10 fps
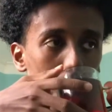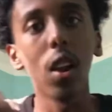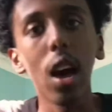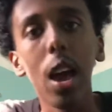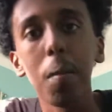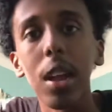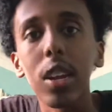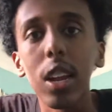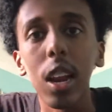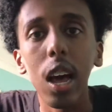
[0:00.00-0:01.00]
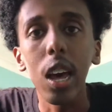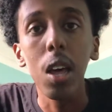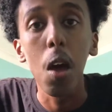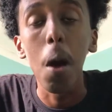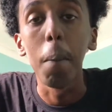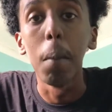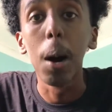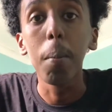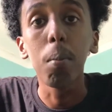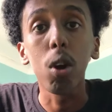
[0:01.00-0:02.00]
I'm not gonna lie, my
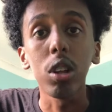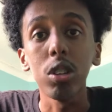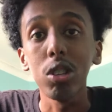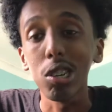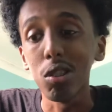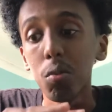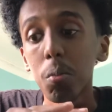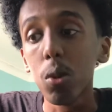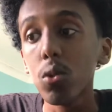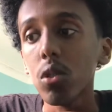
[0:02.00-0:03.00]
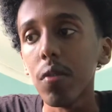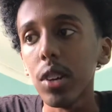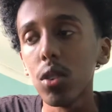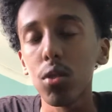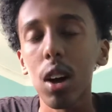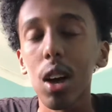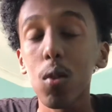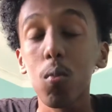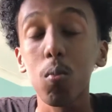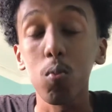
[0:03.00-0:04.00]
brother does most of it, so I
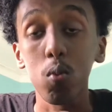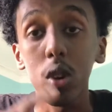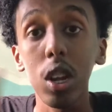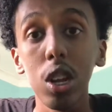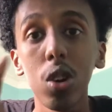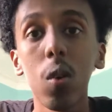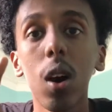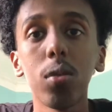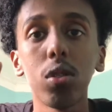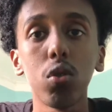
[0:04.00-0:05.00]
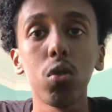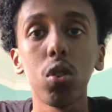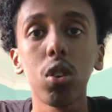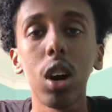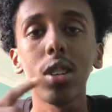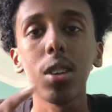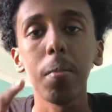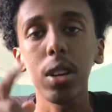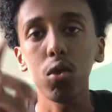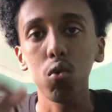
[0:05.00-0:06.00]
don't really know how to cook, how to make
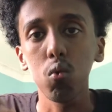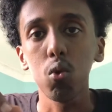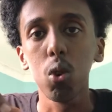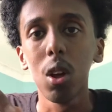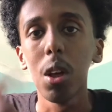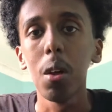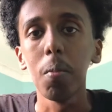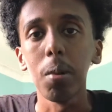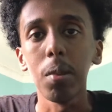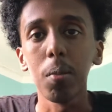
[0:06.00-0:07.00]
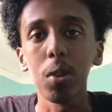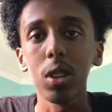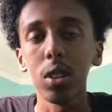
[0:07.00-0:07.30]
soup, but my brother